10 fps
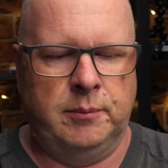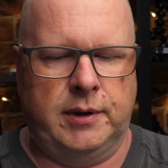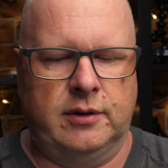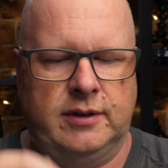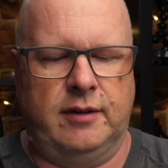
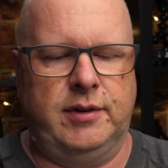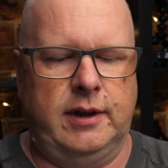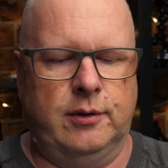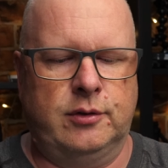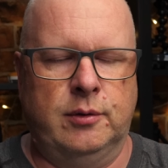because that
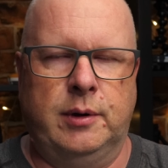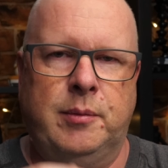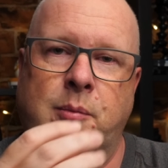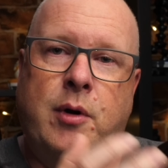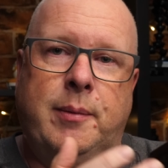video is going to
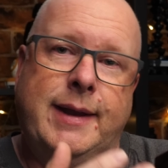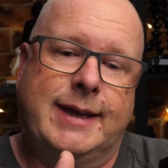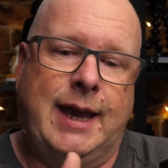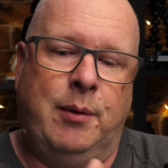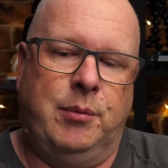be more about
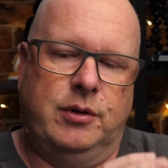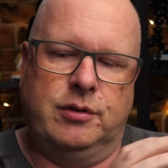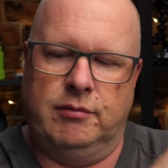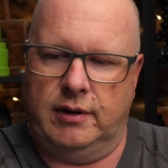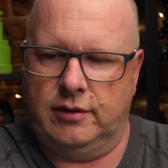the
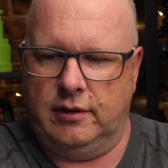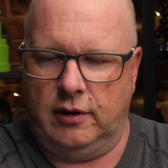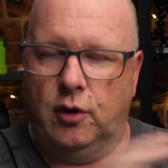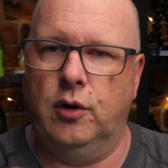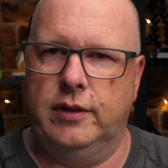cameras rather
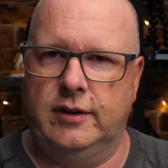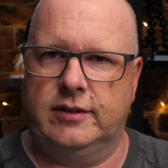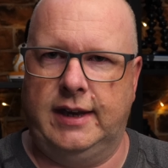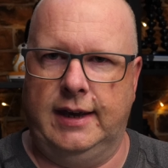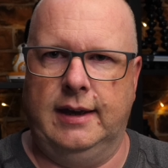than all this
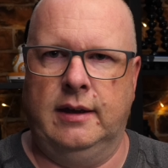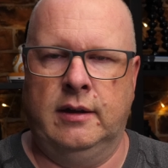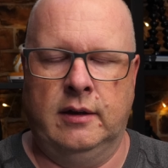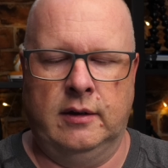gear.